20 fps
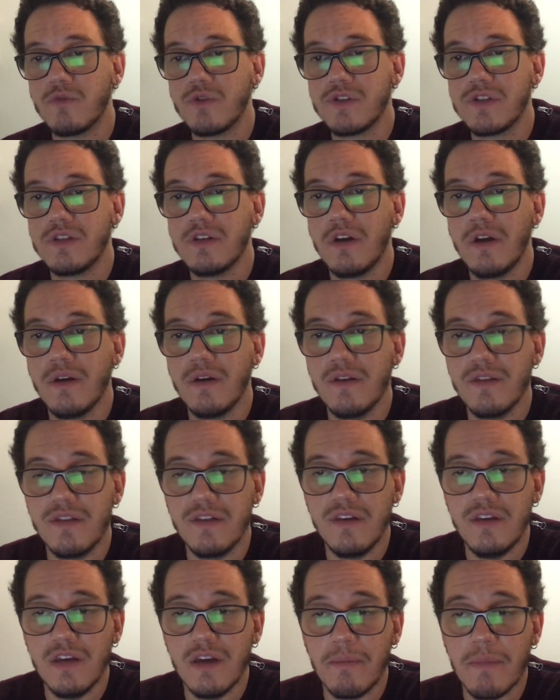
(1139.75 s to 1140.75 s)
was
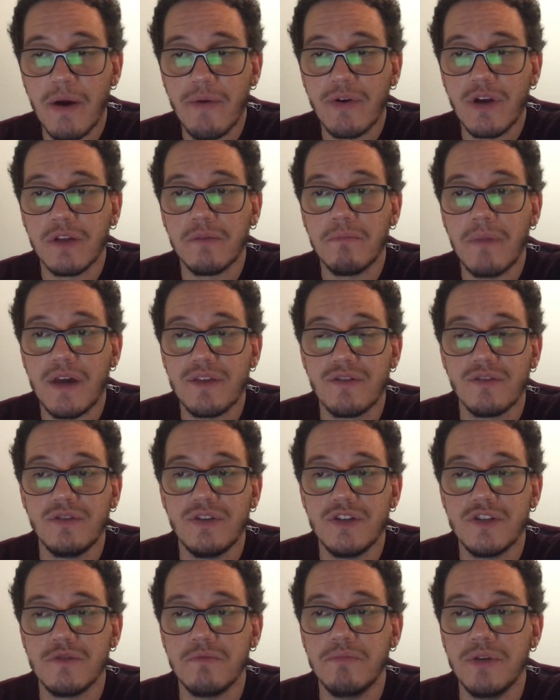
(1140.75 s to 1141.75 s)
the American
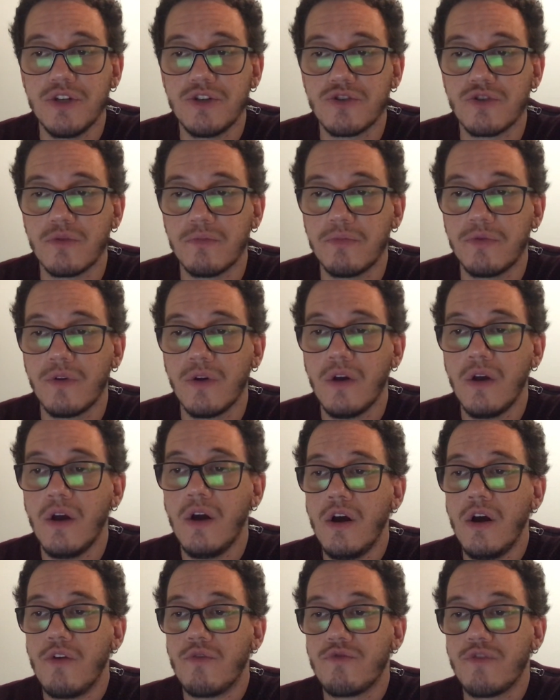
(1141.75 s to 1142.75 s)
Methodist Bishop
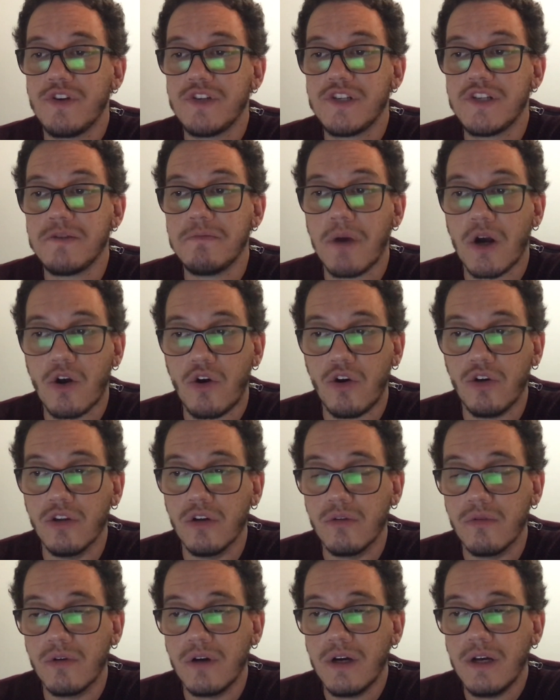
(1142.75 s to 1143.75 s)
Francis
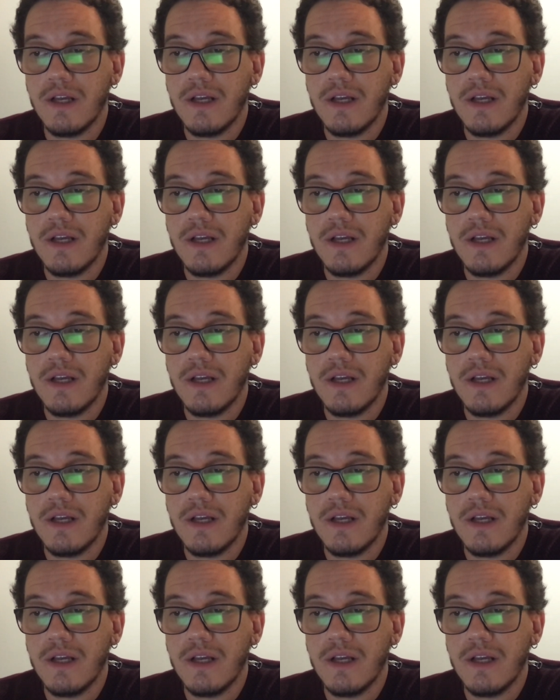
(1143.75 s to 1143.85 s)
Mcconnell,